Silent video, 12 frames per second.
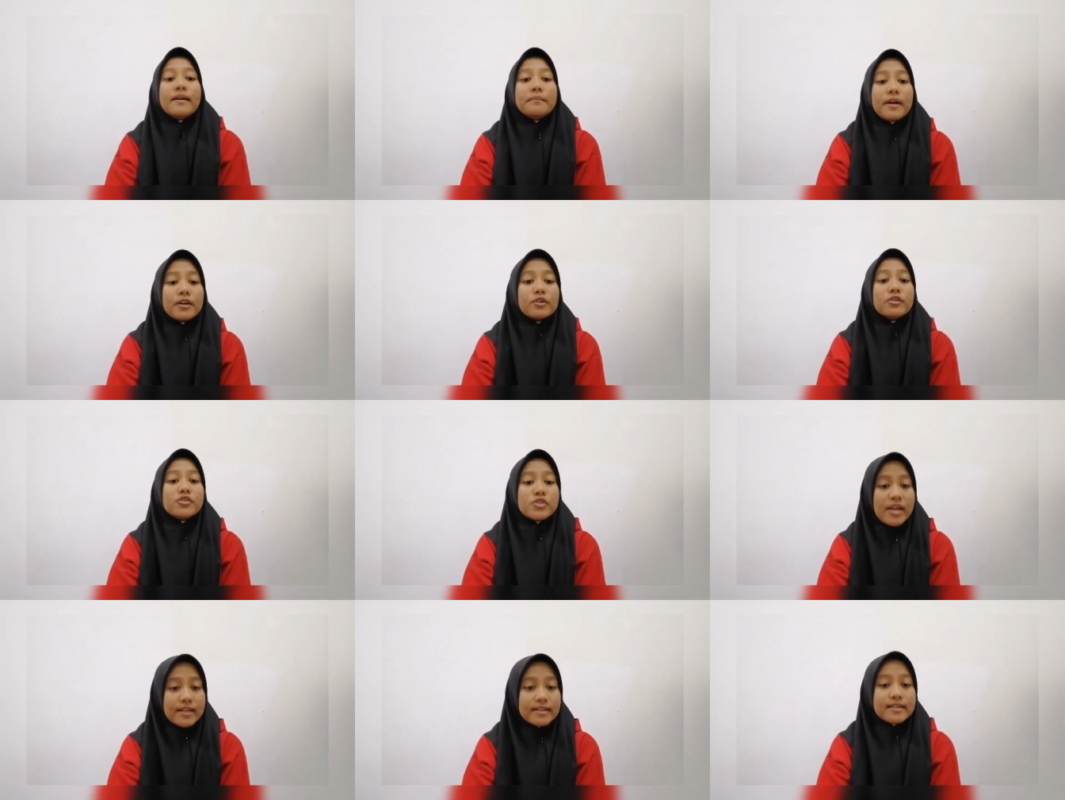
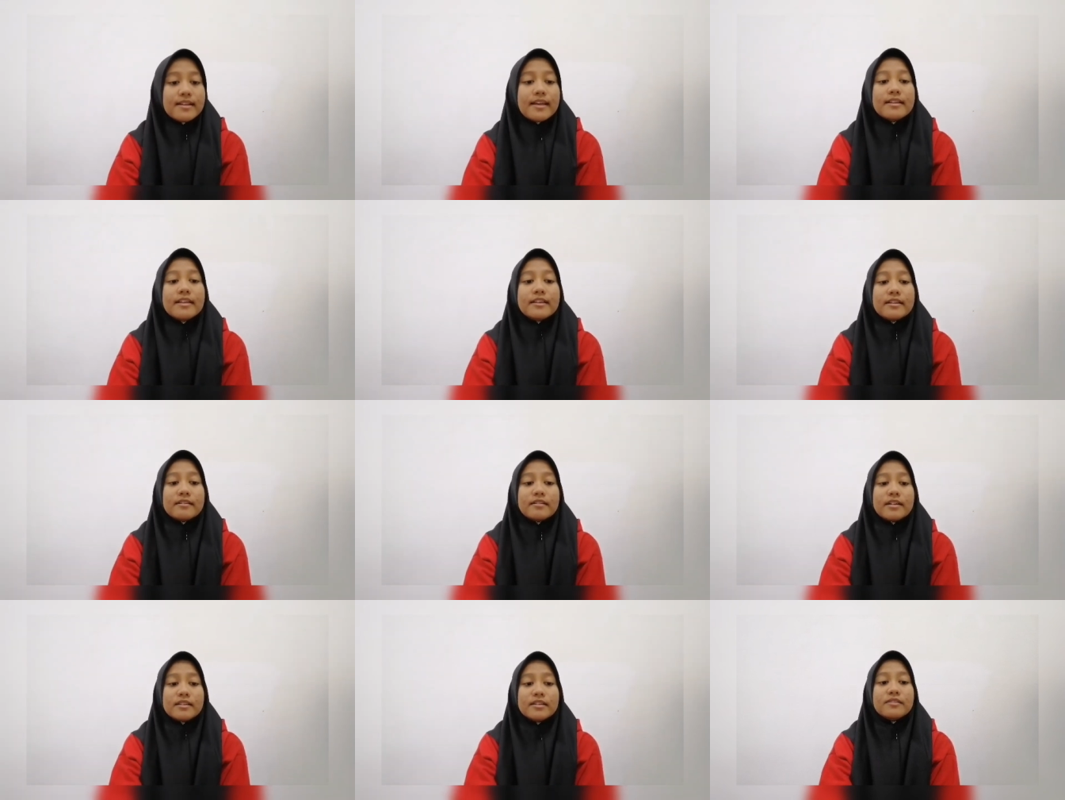microchannel, and
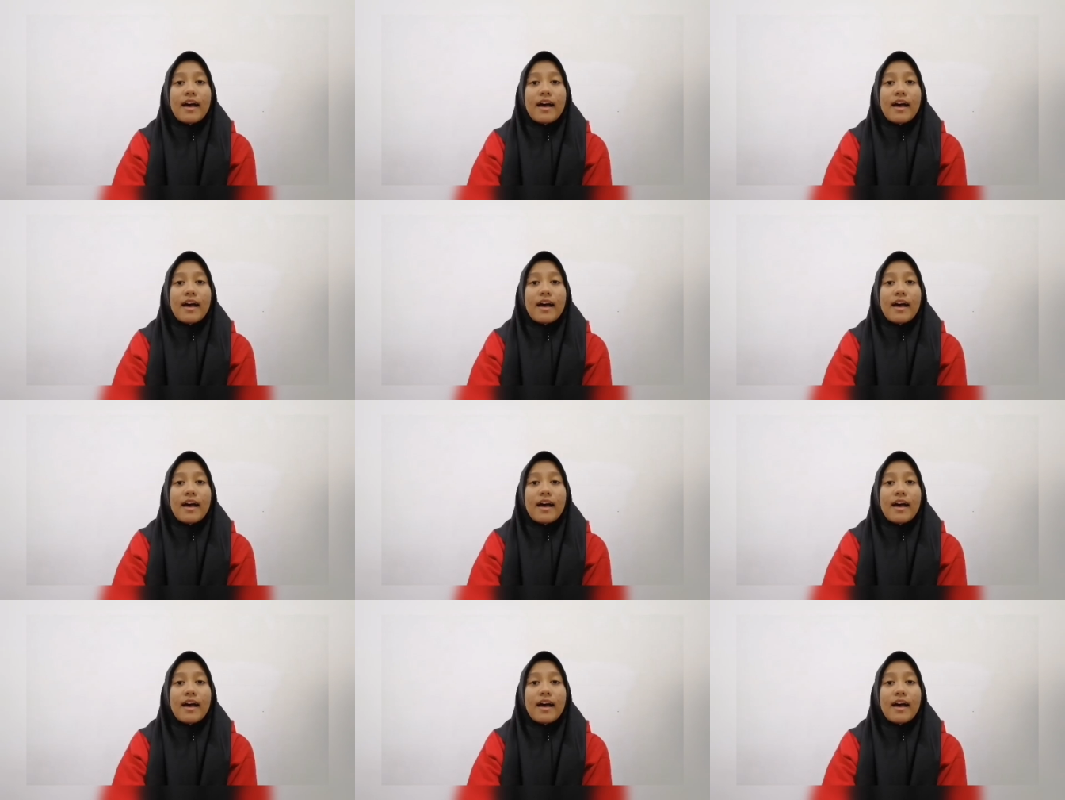integrated receiver